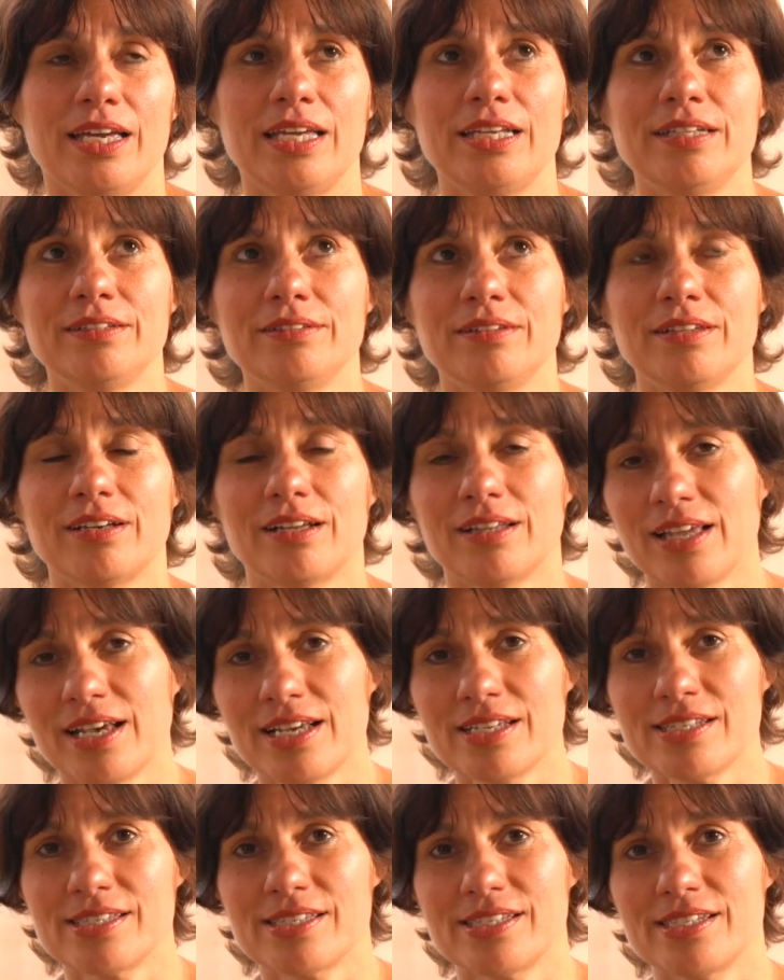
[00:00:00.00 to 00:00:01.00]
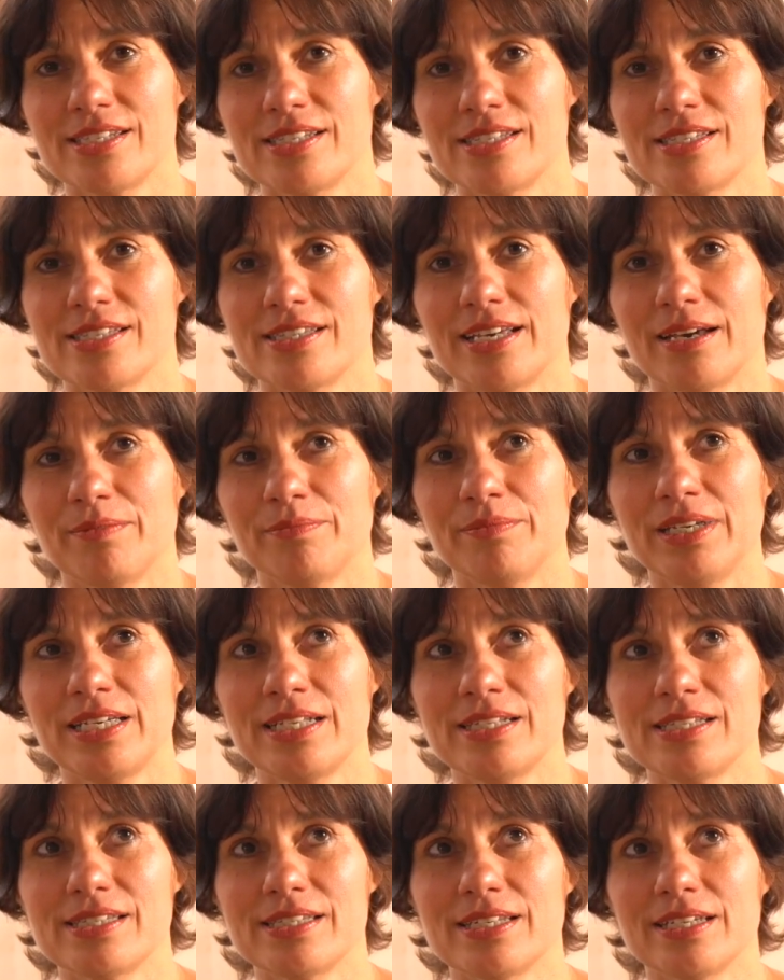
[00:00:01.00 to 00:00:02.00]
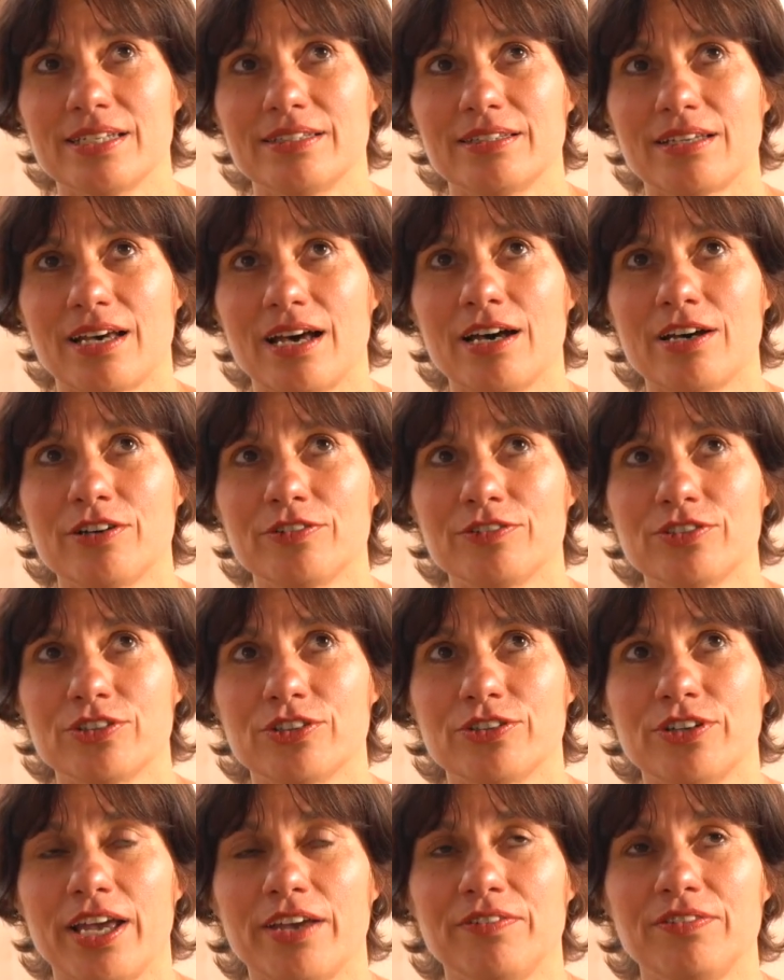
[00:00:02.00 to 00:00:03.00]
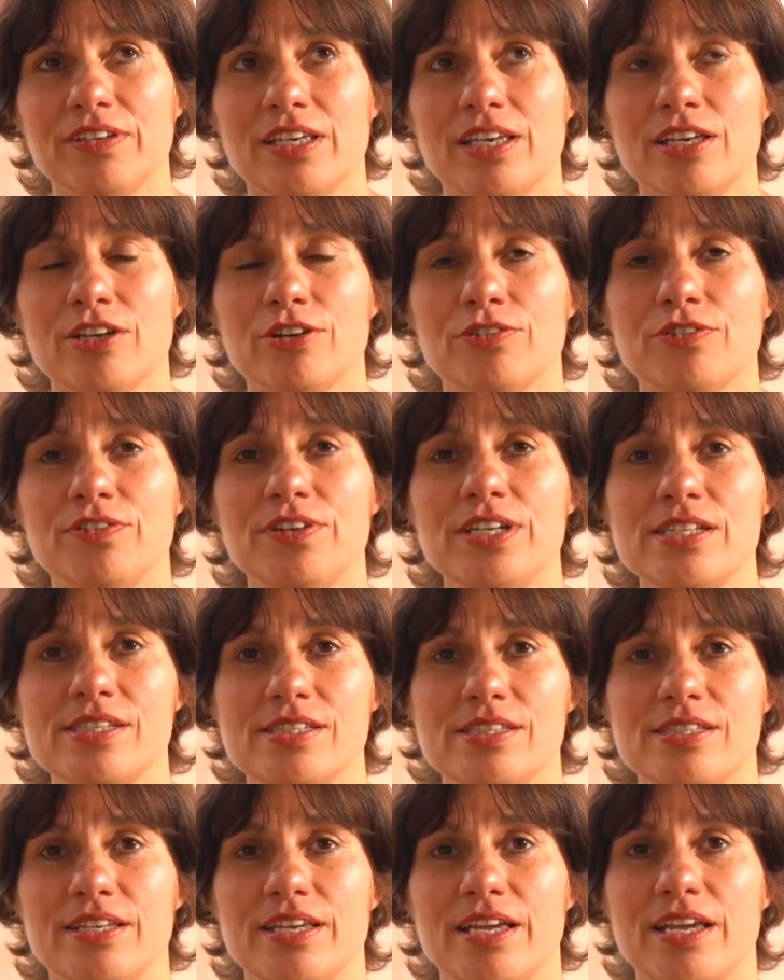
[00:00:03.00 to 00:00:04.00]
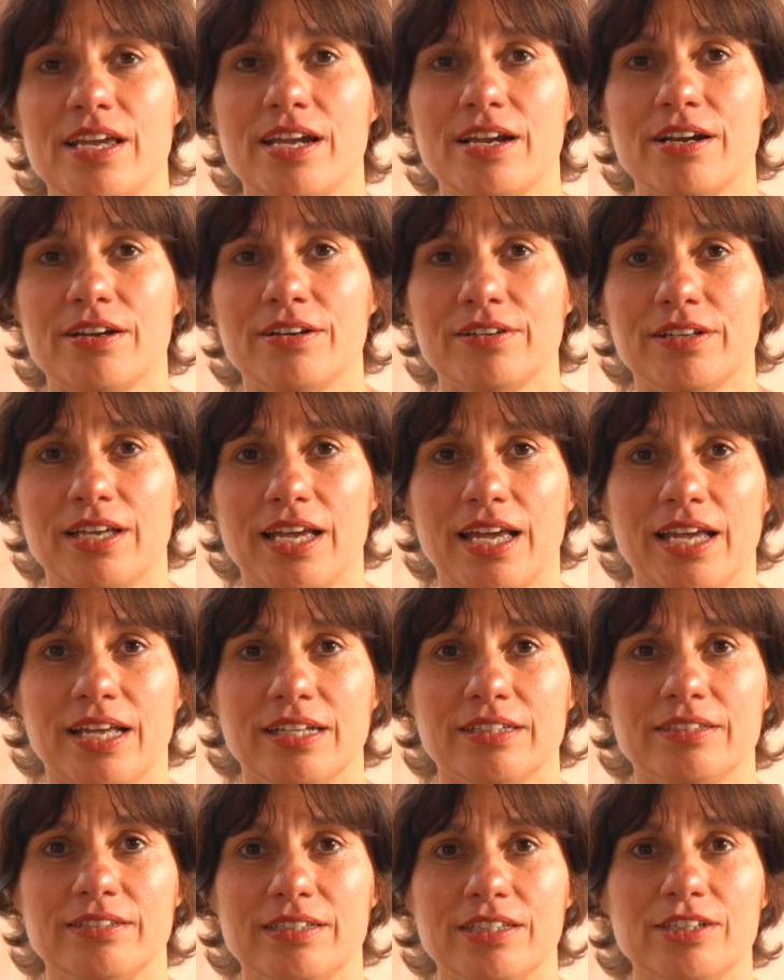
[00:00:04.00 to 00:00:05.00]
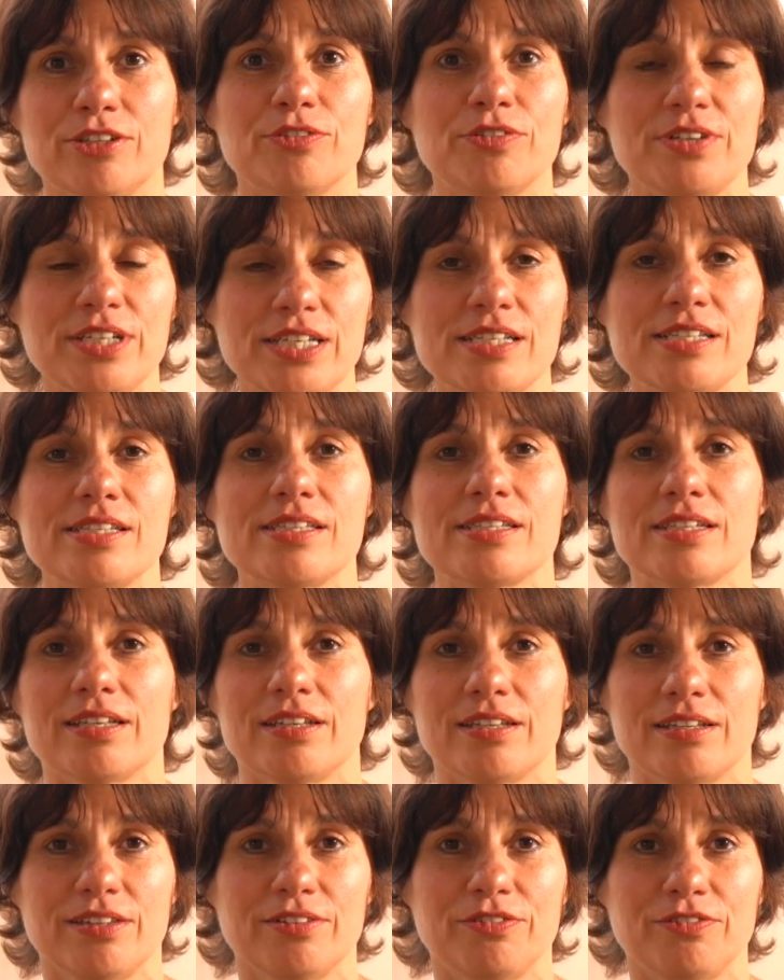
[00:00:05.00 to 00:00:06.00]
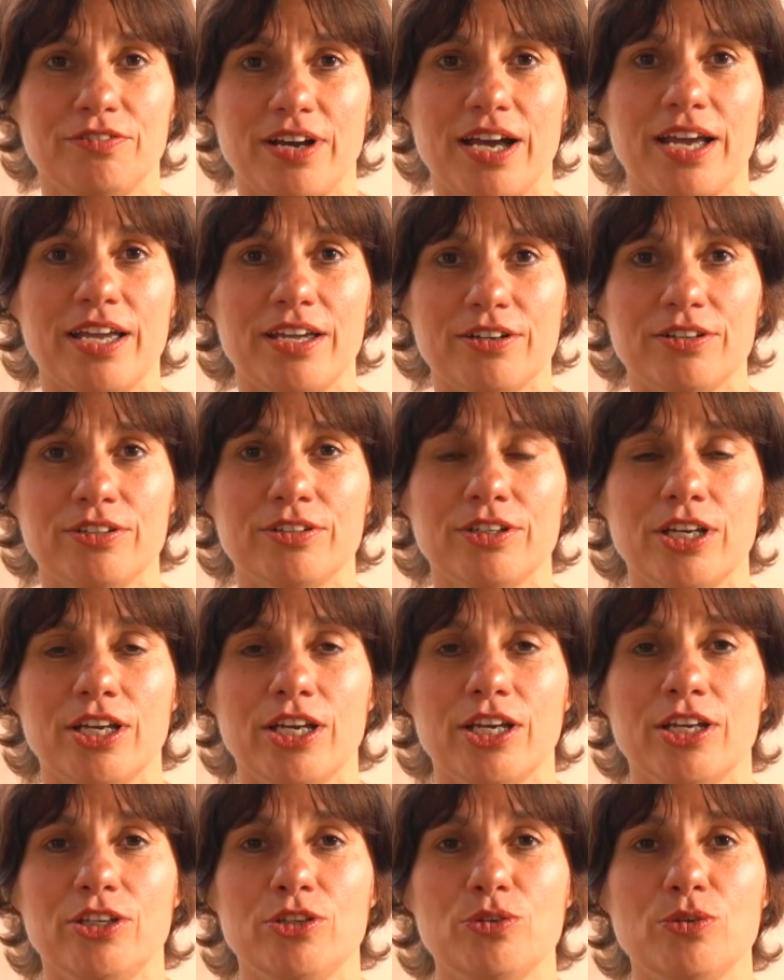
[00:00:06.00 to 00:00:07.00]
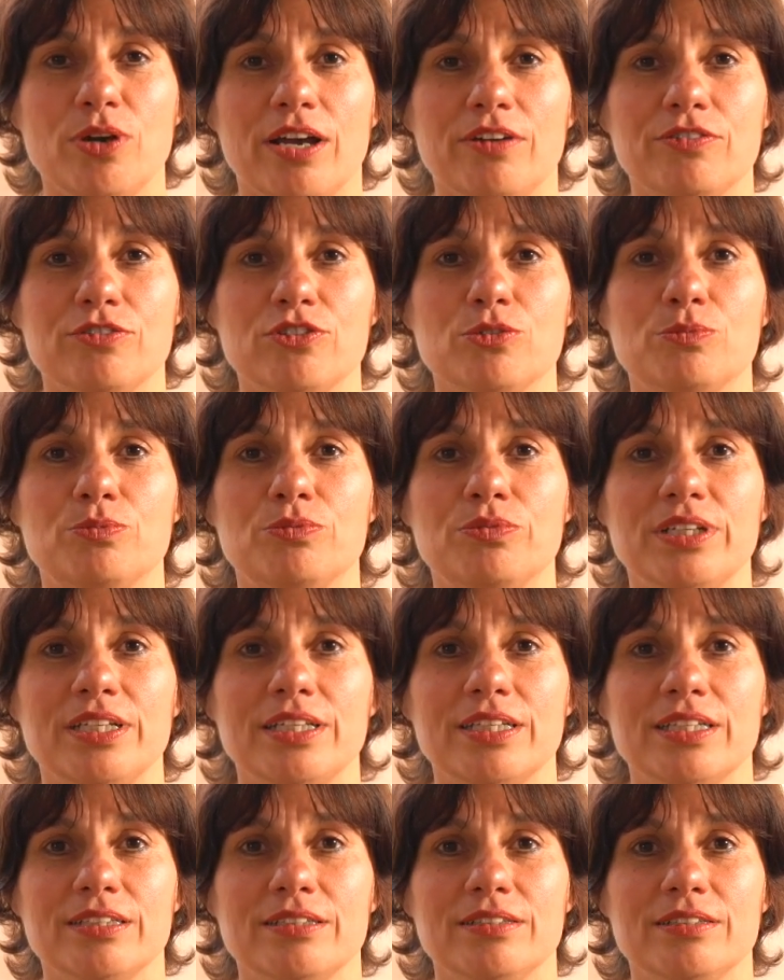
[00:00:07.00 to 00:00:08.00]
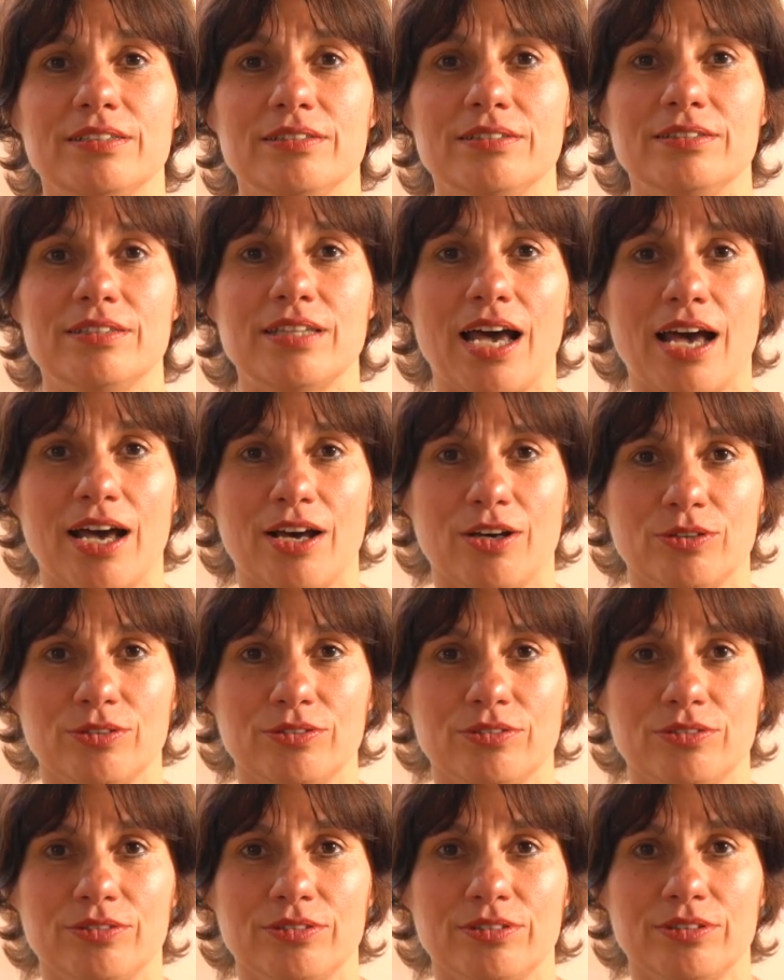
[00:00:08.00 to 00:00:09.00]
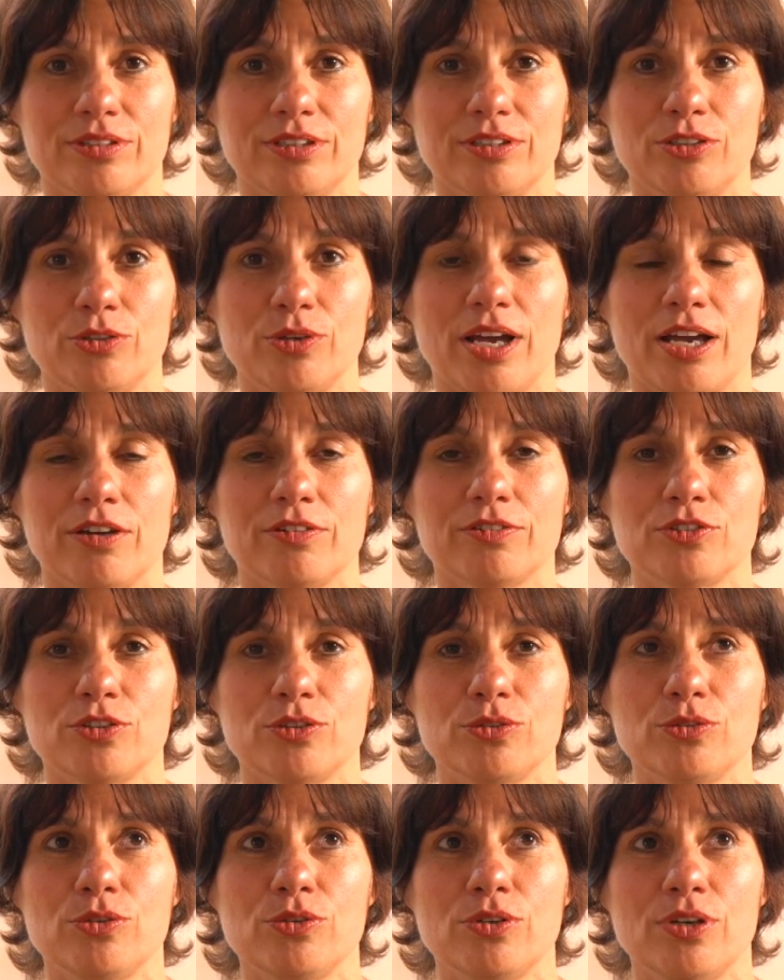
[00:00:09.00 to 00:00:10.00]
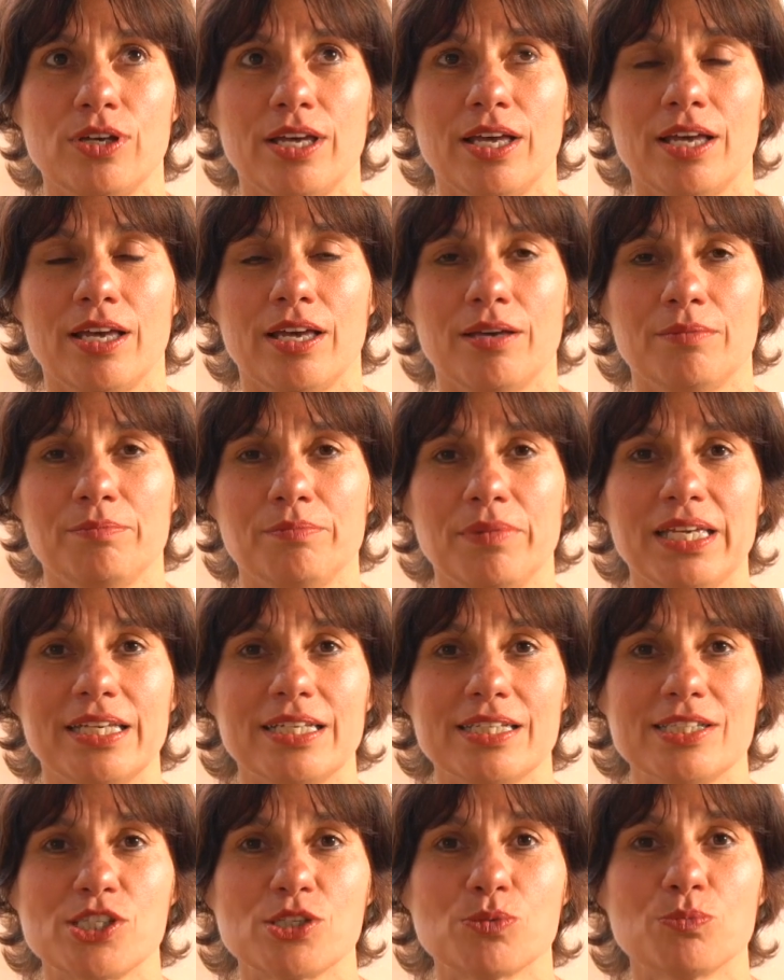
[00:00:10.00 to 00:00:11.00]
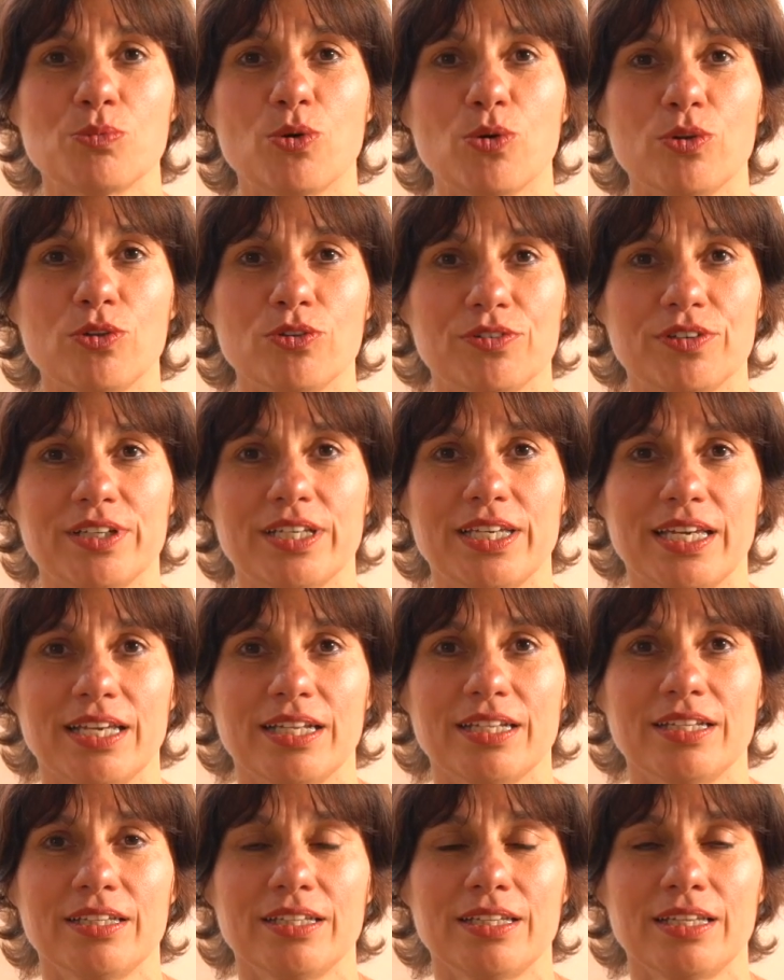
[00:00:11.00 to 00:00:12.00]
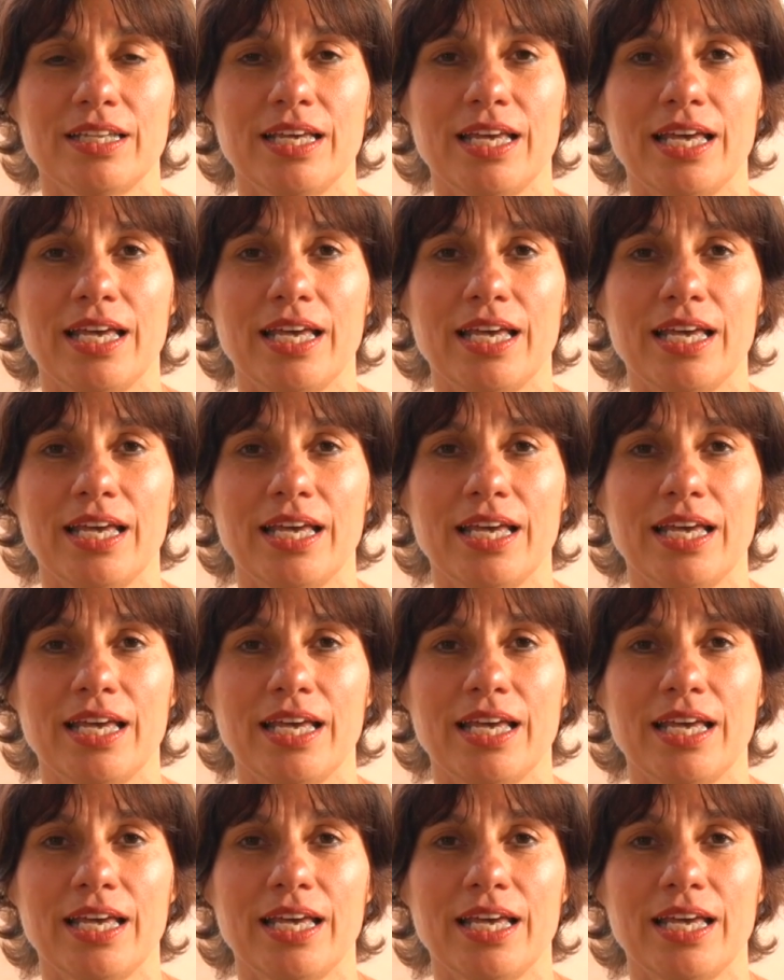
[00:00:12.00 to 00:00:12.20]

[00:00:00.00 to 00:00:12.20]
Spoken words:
In the classes, that means that after having increased the air and increased the fire, you have to bring it down. You have to make it smaller again.